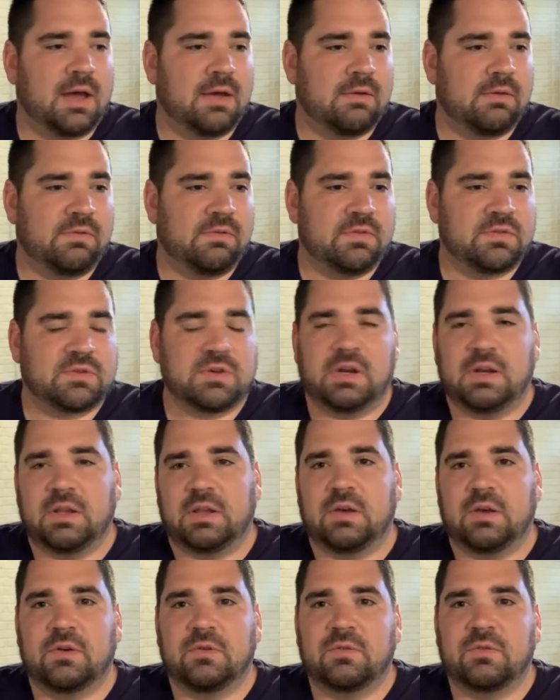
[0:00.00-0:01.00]
If you try to
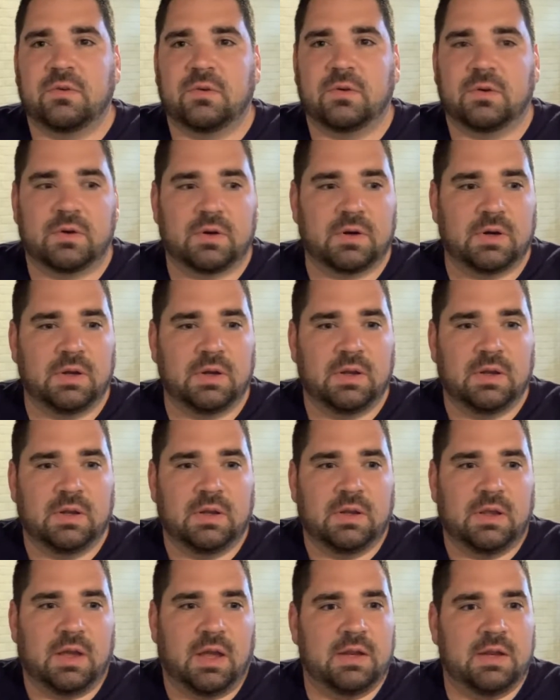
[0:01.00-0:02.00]
go for,
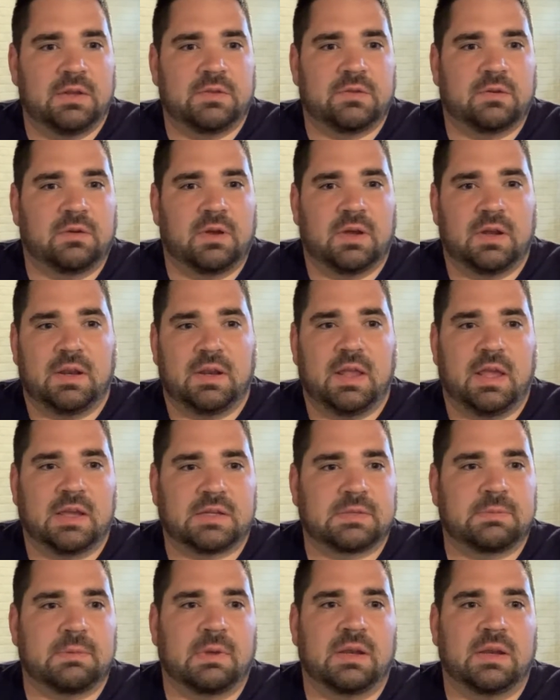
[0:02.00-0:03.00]
I need to run
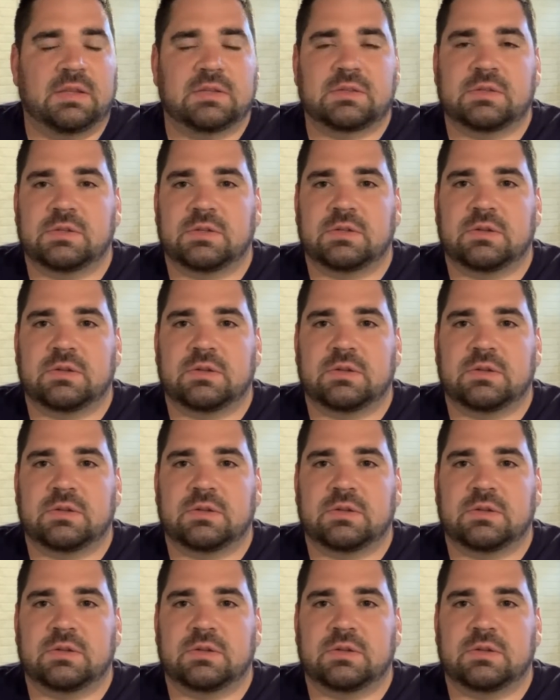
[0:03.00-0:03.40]
X amount of distance,